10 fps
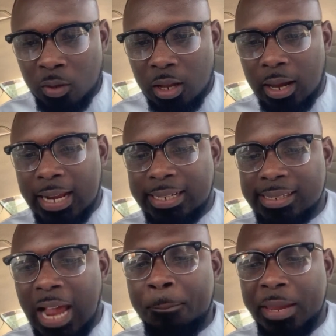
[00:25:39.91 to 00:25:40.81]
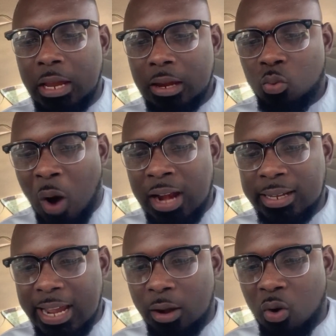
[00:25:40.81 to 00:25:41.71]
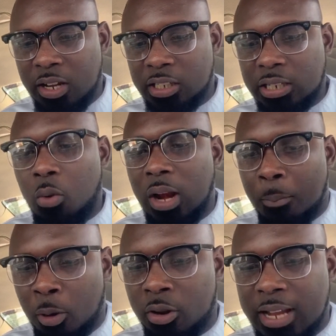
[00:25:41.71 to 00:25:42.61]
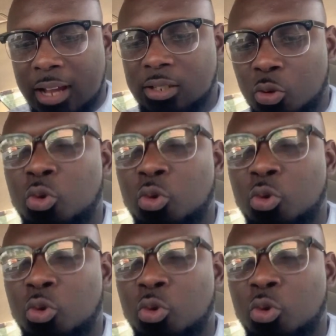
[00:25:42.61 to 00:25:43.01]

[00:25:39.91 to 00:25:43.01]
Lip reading: Lady Zambi, one day Wendy Shay will apologize to